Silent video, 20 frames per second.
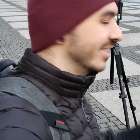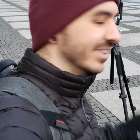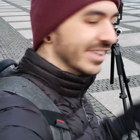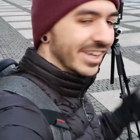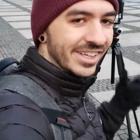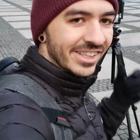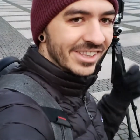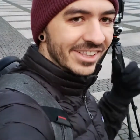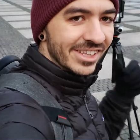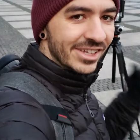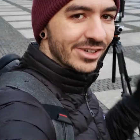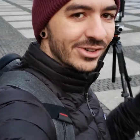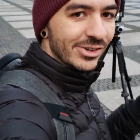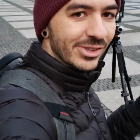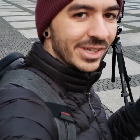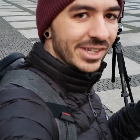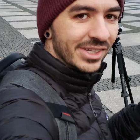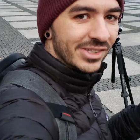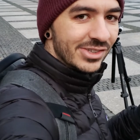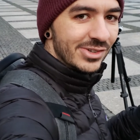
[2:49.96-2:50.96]
and like
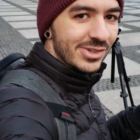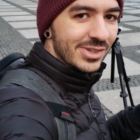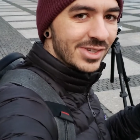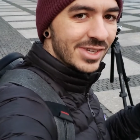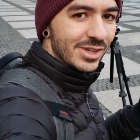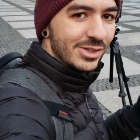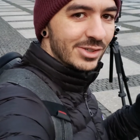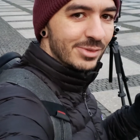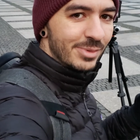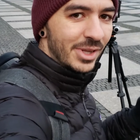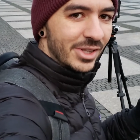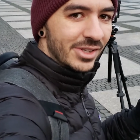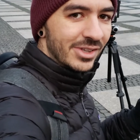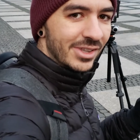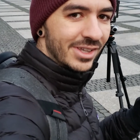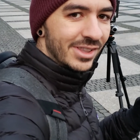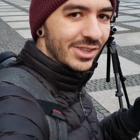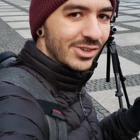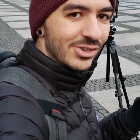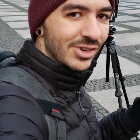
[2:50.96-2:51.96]
literally as soon as I was about to
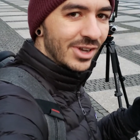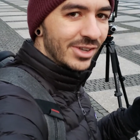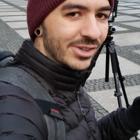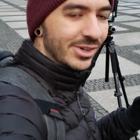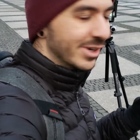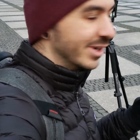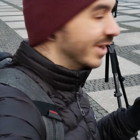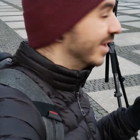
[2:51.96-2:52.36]
click the shutter,